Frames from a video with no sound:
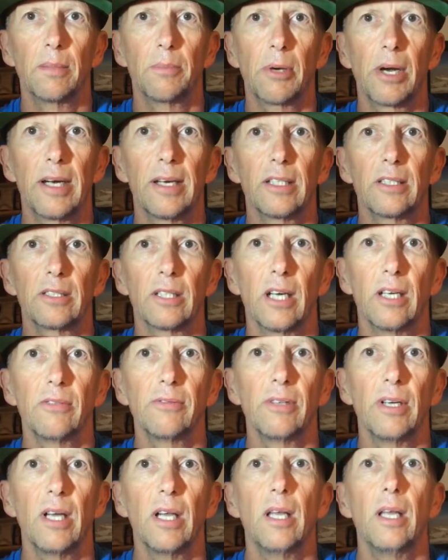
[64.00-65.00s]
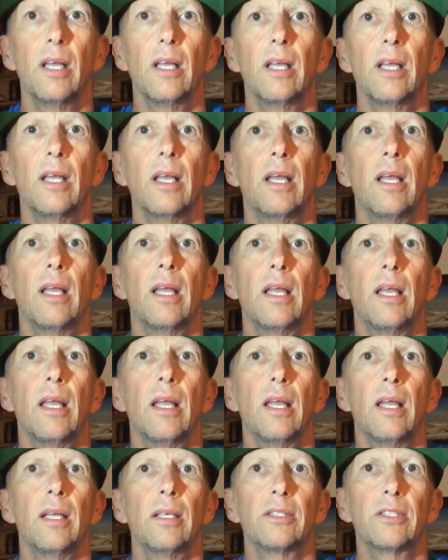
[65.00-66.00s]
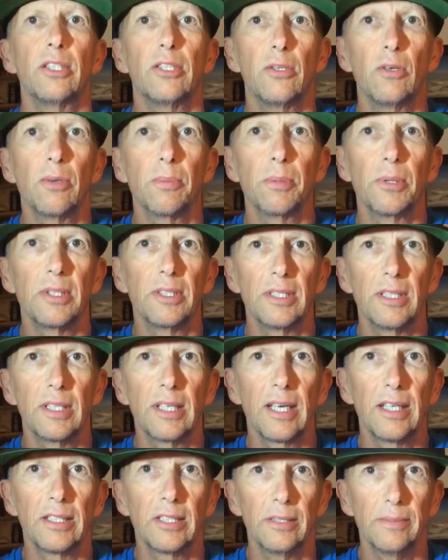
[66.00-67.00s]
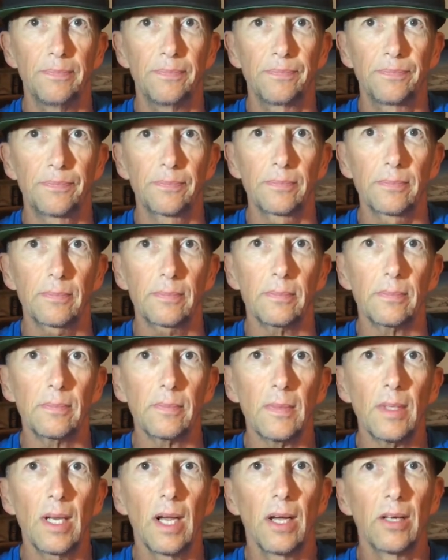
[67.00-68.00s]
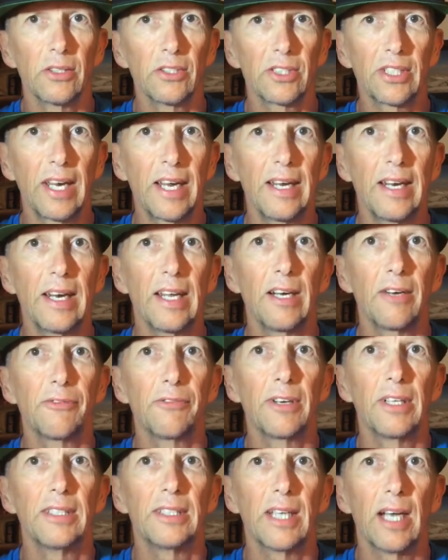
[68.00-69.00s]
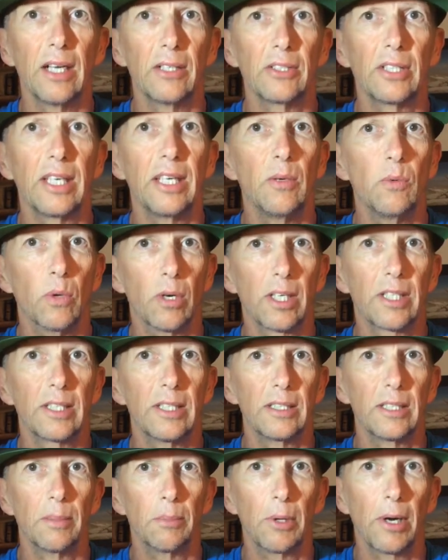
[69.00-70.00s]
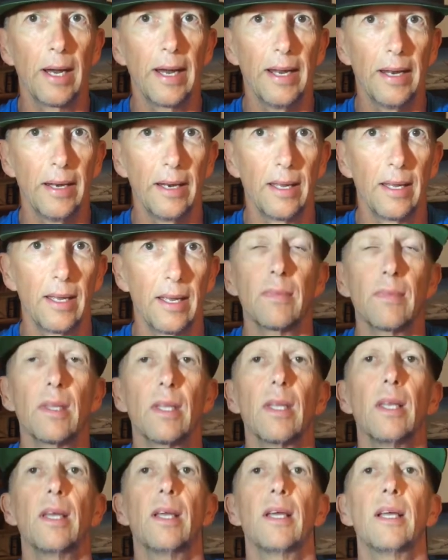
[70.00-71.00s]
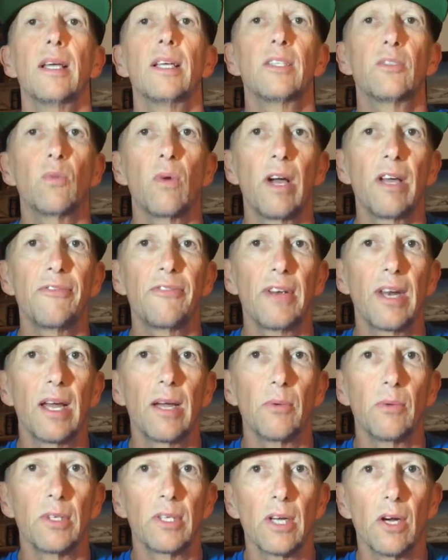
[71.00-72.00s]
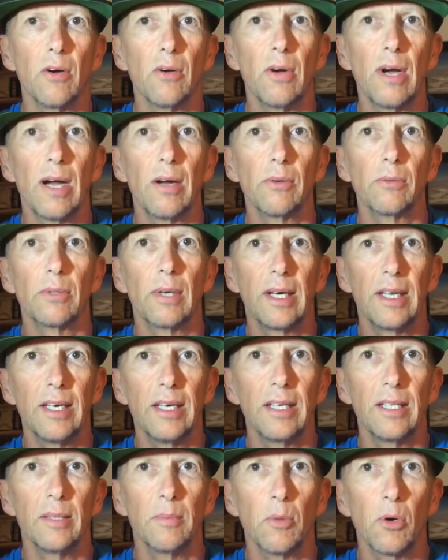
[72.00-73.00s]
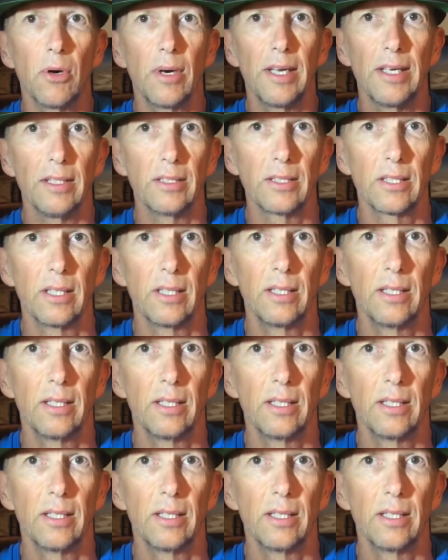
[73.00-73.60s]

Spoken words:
brand itself, to do a presentation. I was staying at a friend's house. He worked at the brand. His wife and I would go out running in the mornings